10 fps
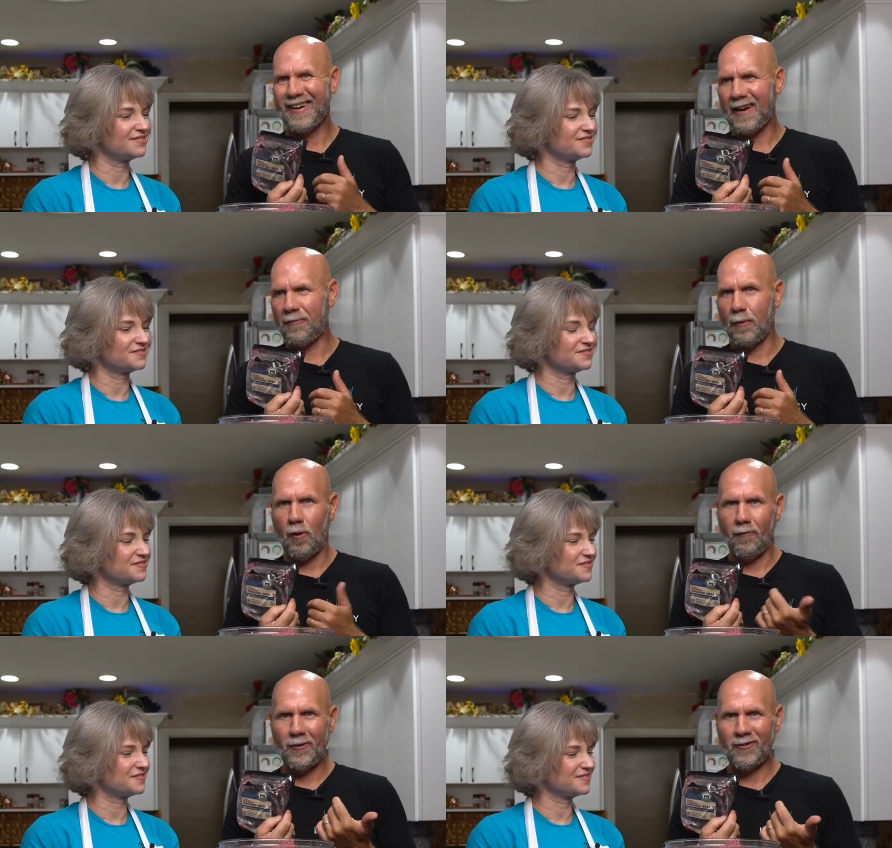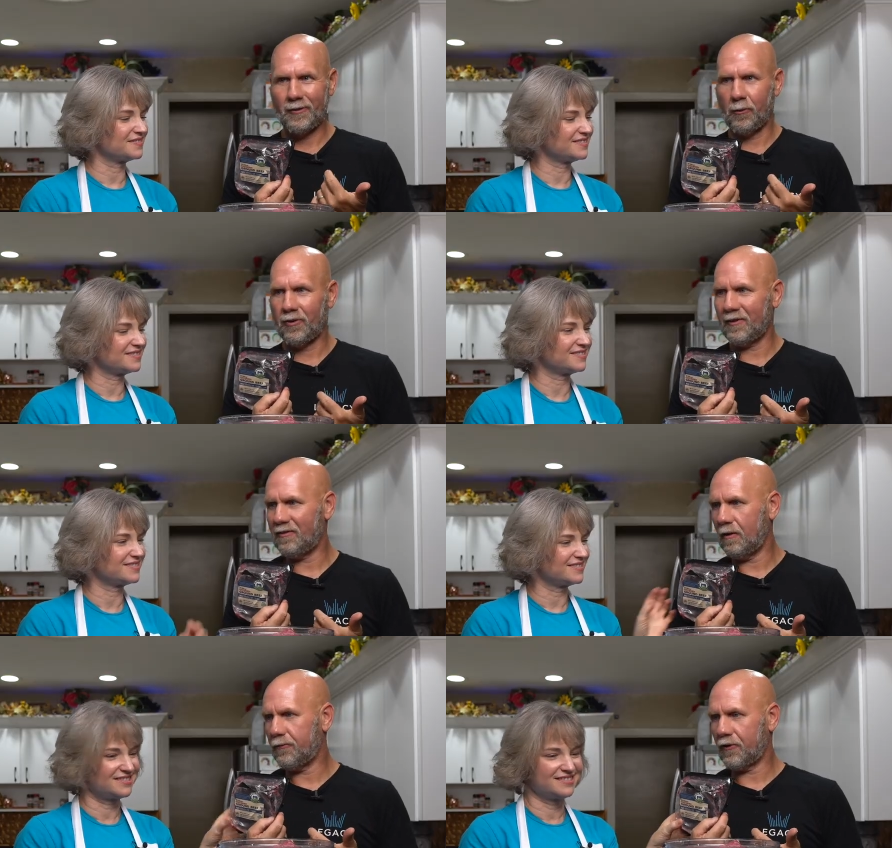Speaker 1: Got it from Whole Foods because it was on
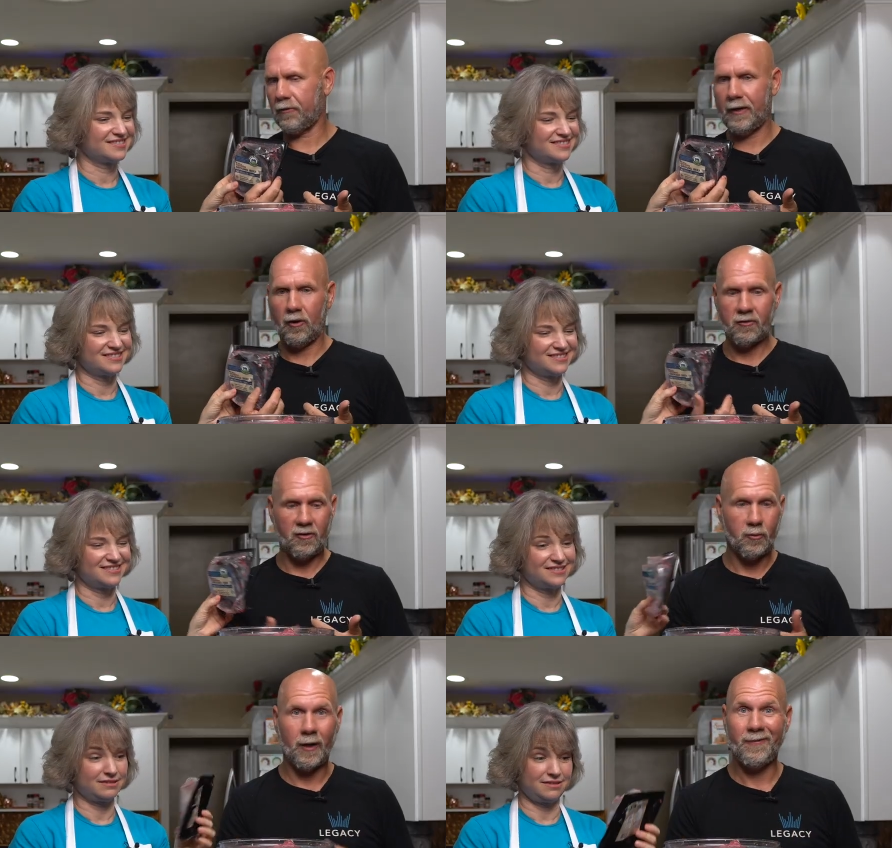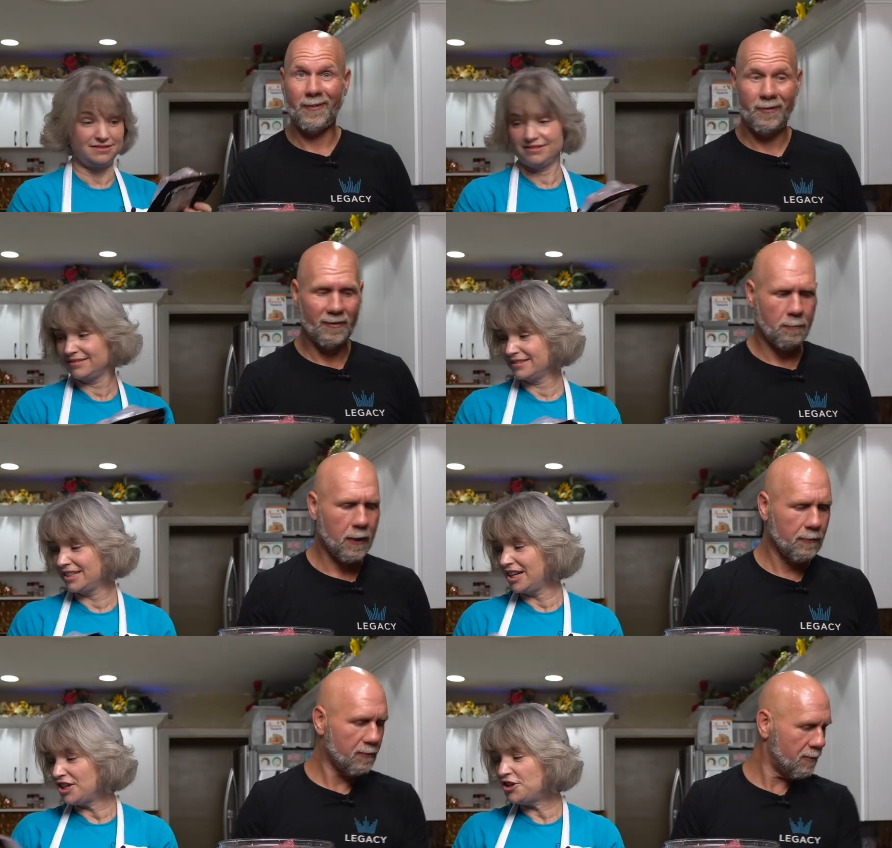sale for $3.25 a
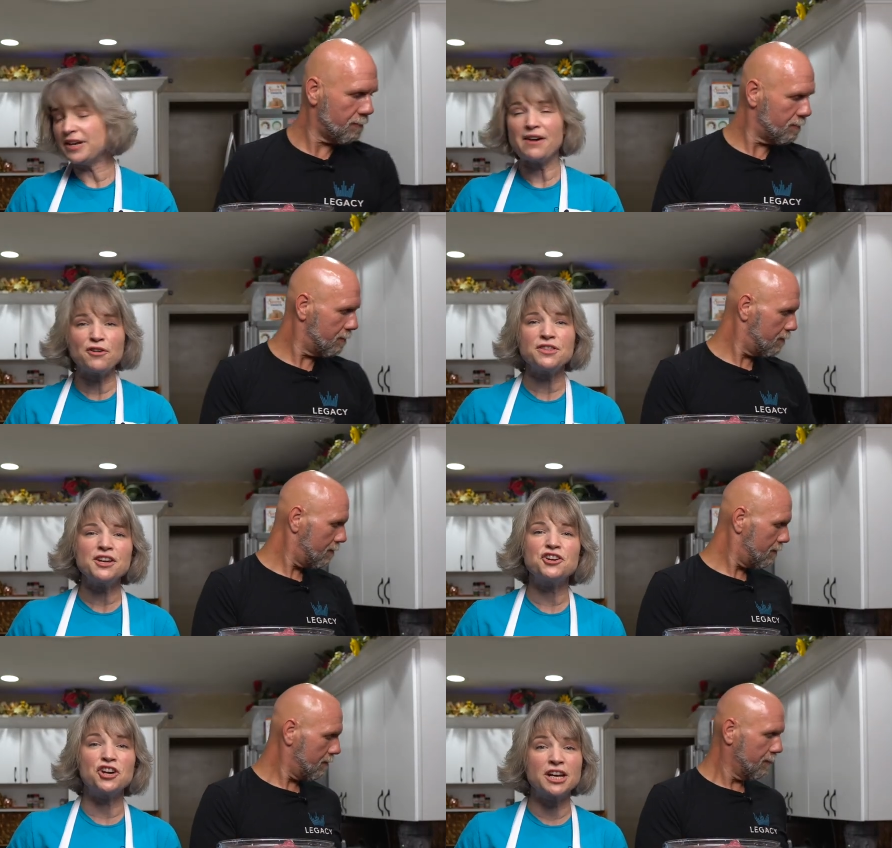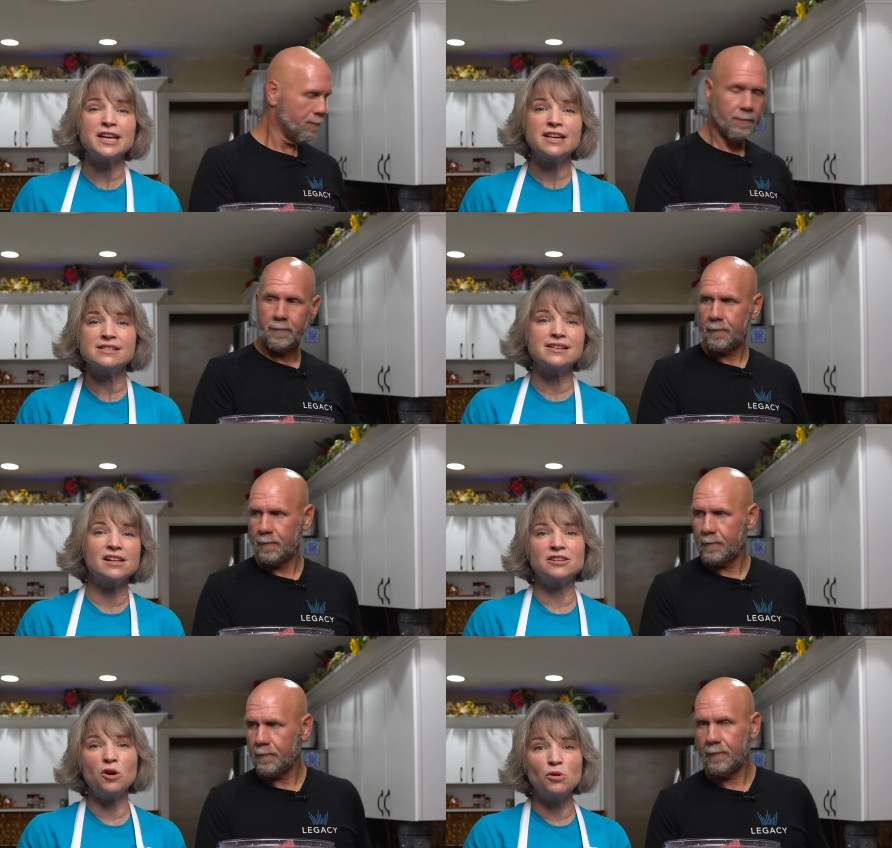pound.
Speaker 2: You never think you're going to get a
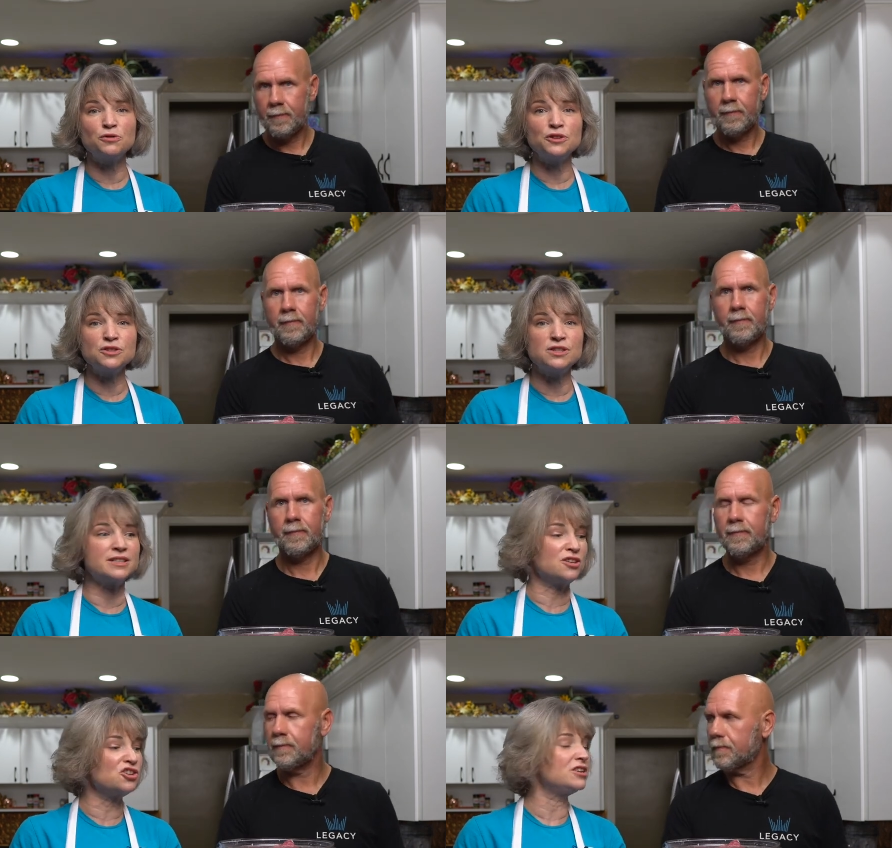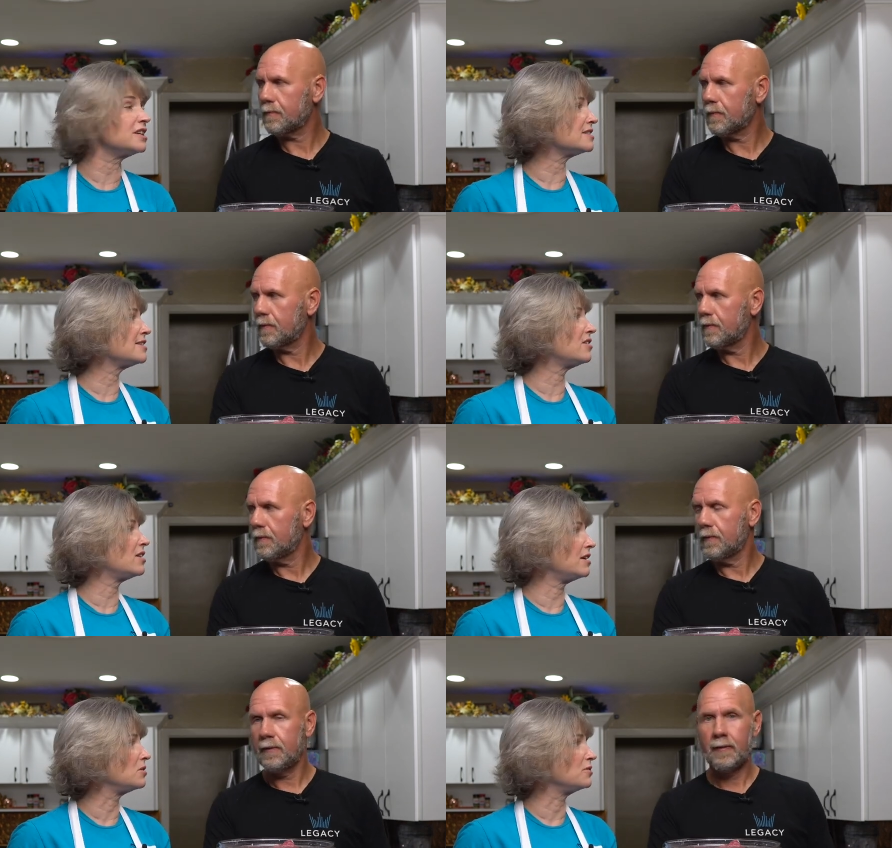sale at Whole Foods until you get a sale
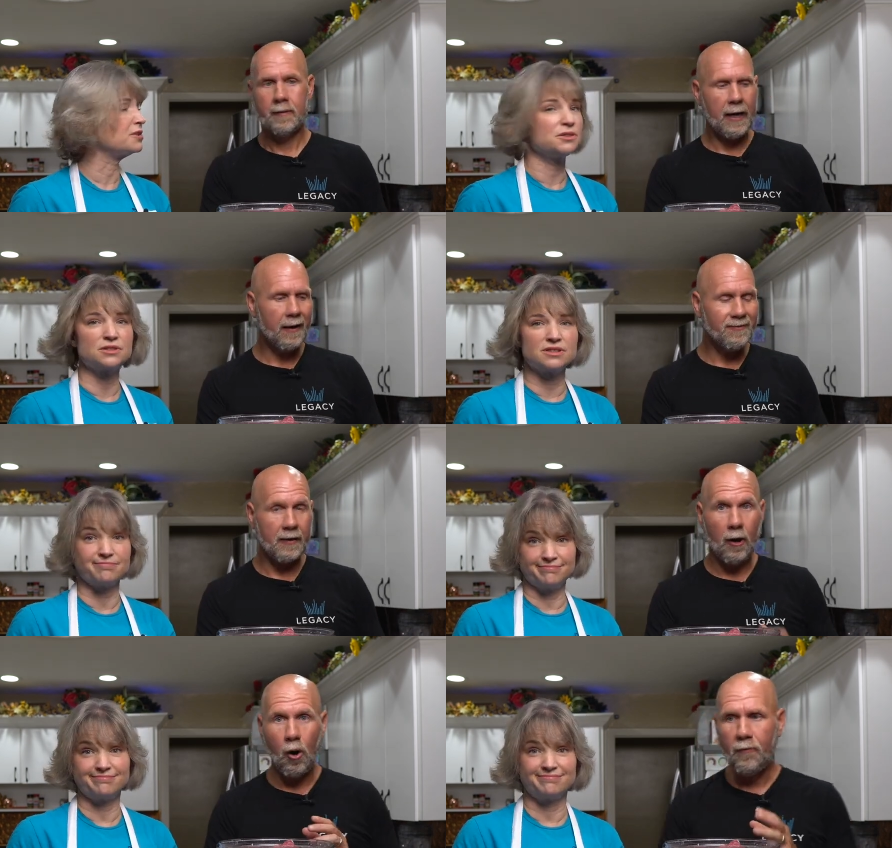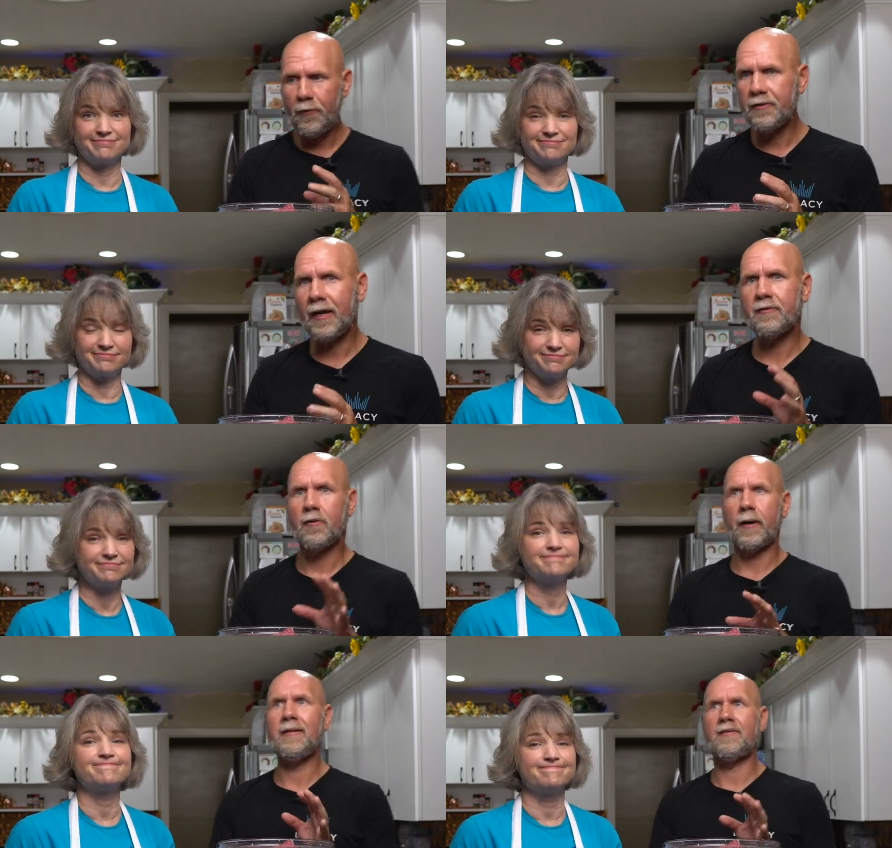at Whole Foods. Yes,
Speaker 1: yeah, Whole Foods has
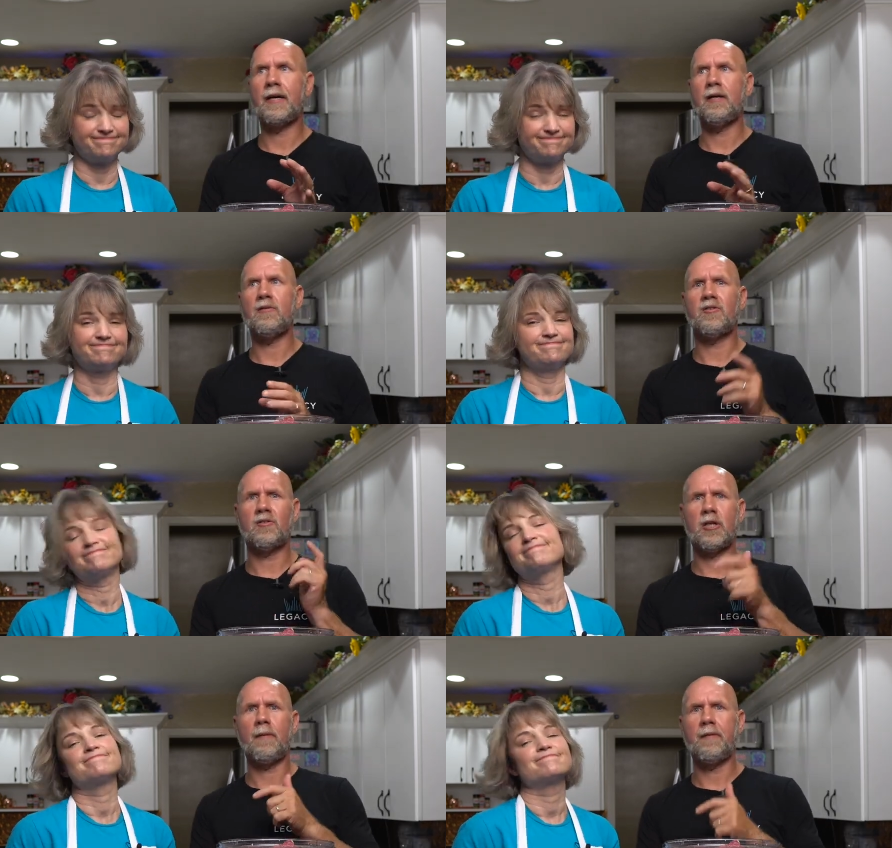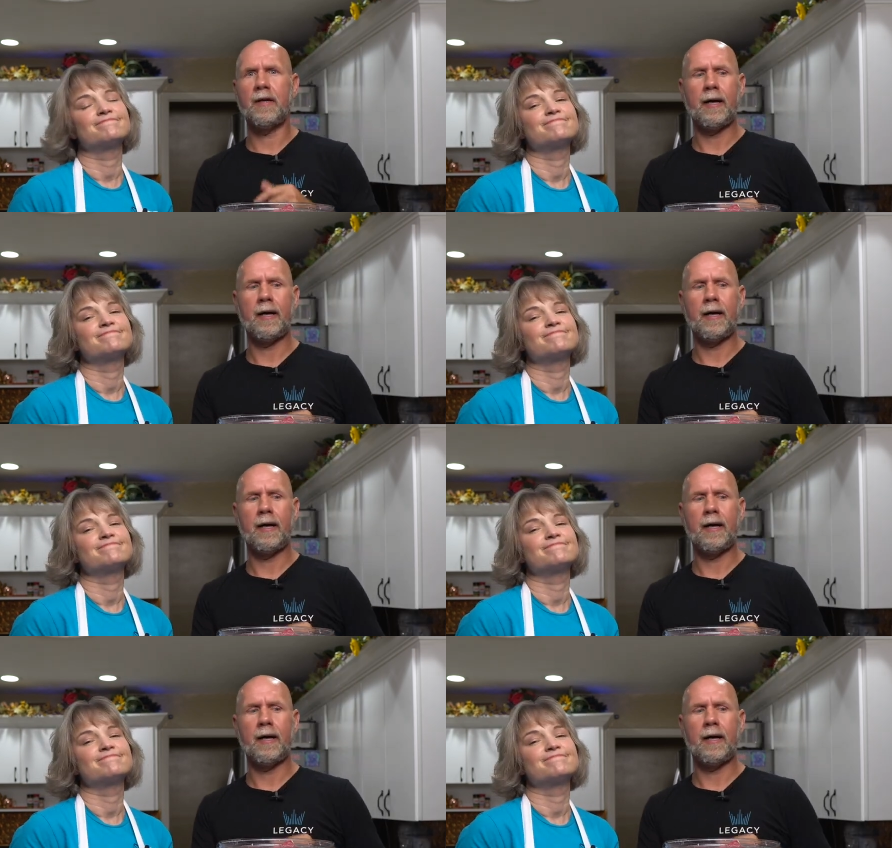great sales. Just shop for the